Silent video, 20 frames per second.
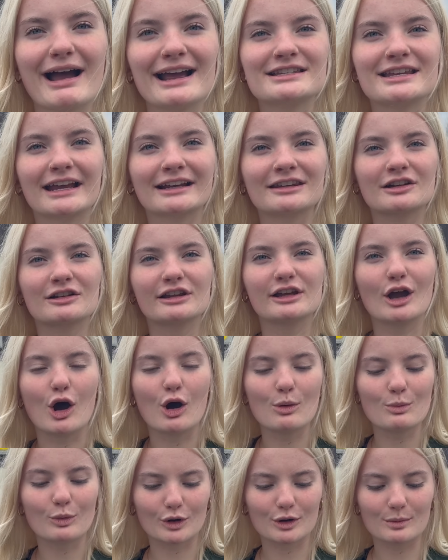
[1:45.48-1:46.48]
technically
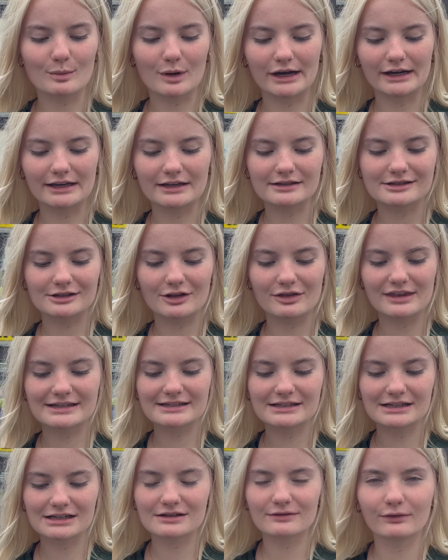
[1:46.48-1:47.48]
owe more money, so
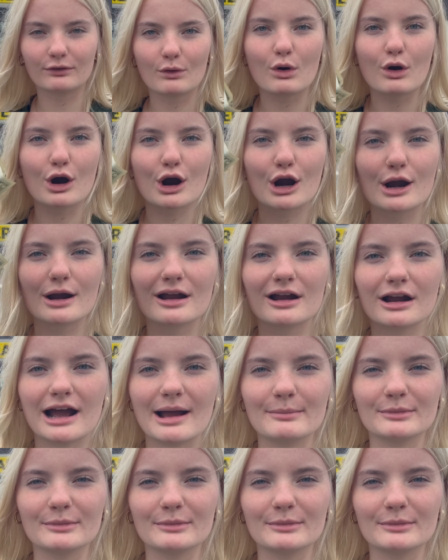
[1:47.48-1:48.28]
this is for, I'm